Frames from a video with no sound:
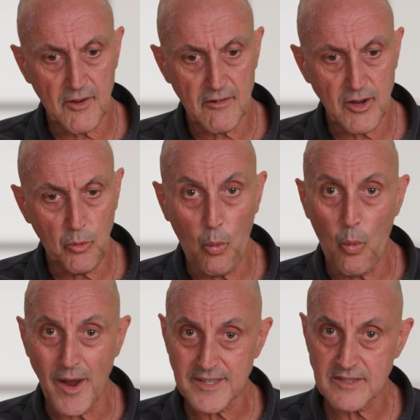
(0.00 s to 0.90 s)
very
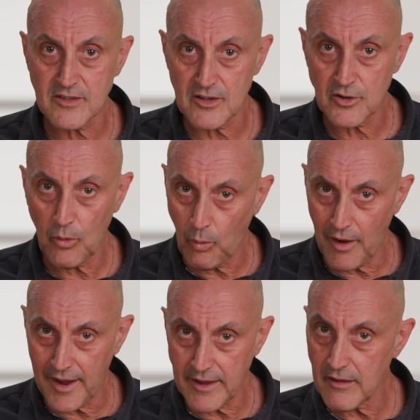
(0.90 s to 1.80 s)
Western
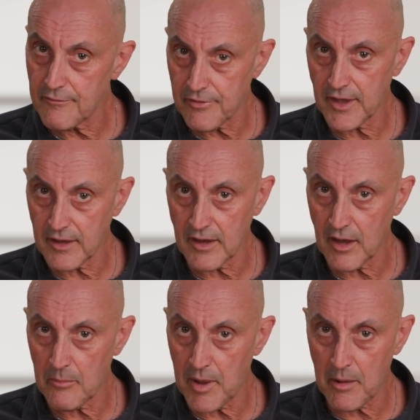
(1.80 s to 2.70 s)
way of thinking
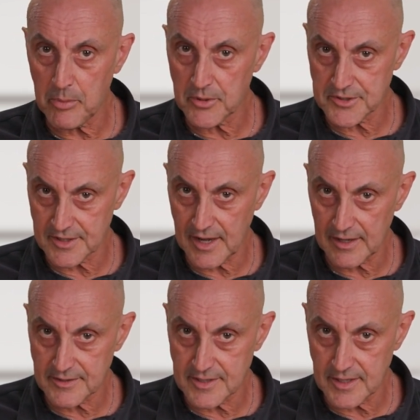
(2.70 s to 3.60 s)
about
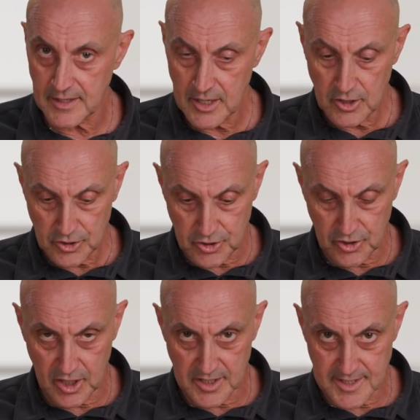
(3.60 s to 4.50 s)
personality, to
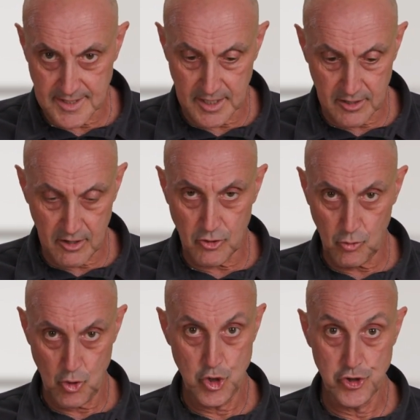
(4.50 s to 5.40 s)
consider
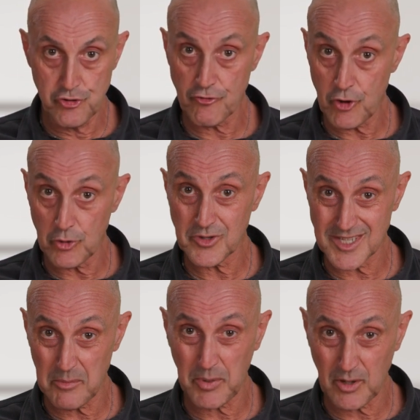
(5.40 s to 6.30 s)

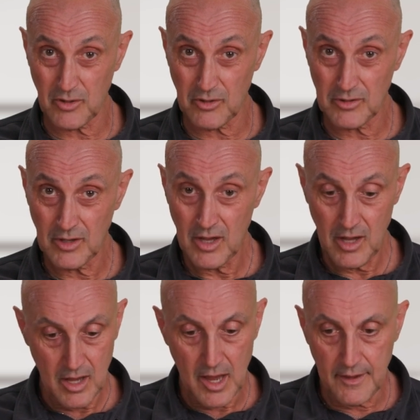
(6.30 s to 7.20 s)
neurotypical
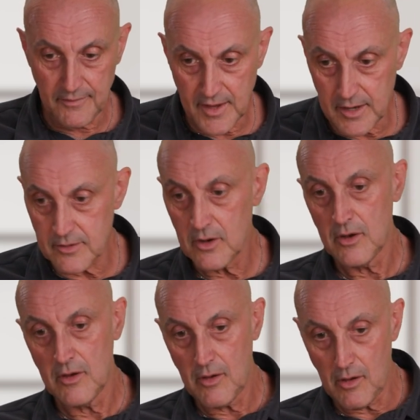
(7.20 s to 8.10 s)
and then
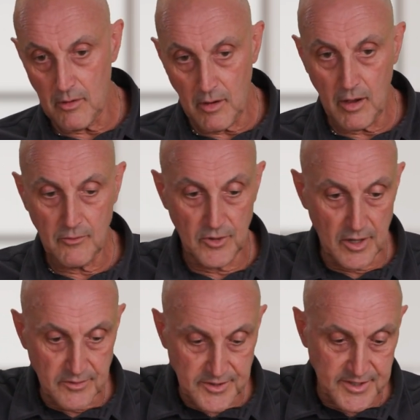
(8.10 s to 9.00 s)

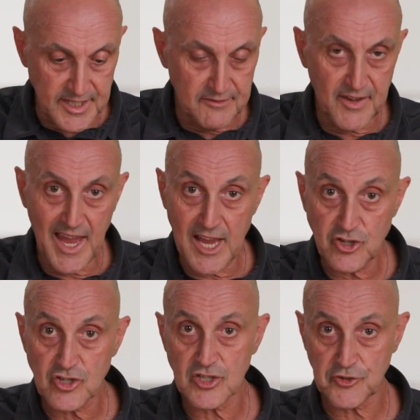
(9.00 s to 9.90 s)

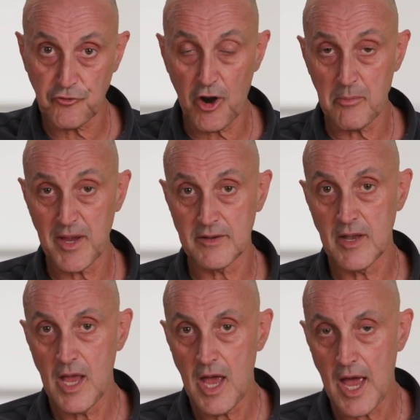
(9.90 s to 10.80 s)
deviations from it
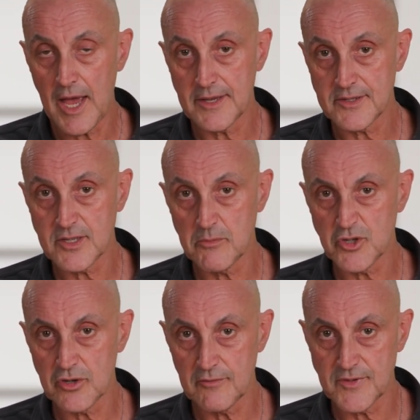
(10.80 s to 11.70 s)
as some
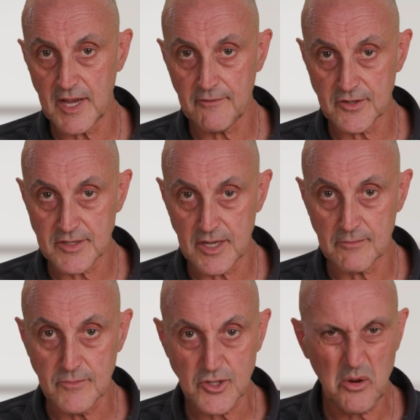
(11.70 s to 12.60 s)
sort of deficit.
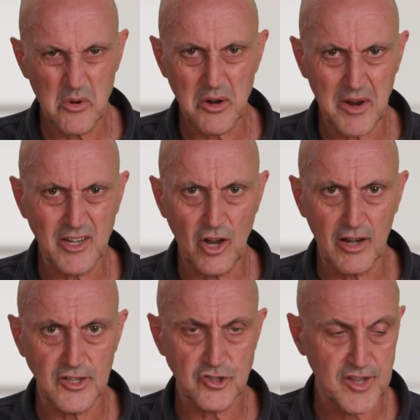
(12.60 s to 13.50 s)
So I want to
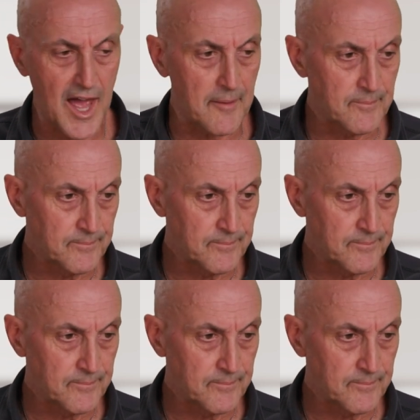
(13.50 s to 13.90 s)
acknowledge that.